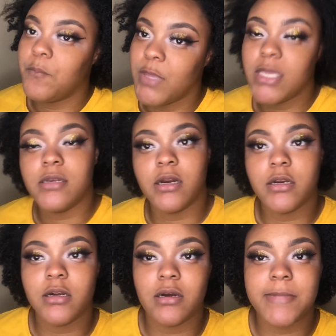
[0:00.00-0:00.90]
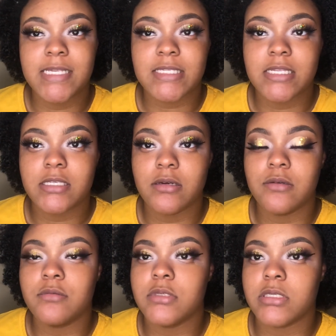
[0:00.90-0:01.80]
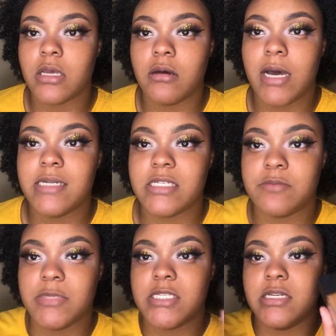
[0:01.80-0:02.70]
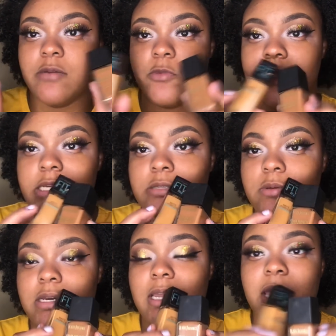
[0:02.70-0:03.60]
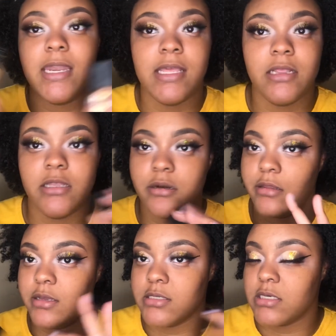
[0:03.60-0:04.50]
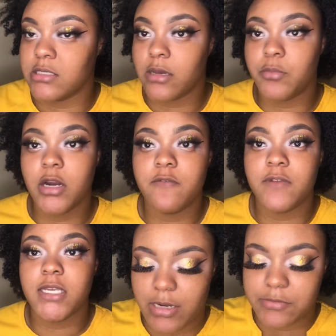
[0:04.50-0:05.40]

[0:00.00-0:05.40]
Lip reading: bit darker on my skin tone, so I just mixed it up with this one, and it literally turns out perfect.